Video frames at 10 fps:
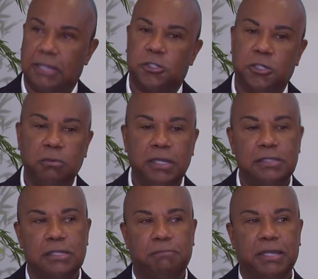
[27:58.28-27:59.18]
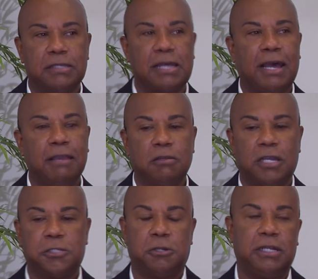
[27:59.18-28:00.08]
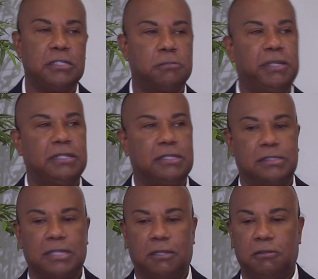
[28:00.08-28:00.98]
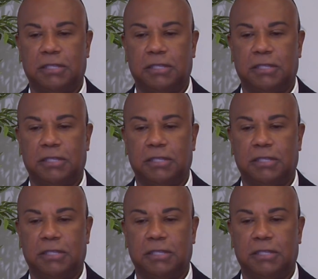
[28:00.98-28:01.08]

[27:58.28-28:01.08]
In 2 weeks, because I tried to explain to the seller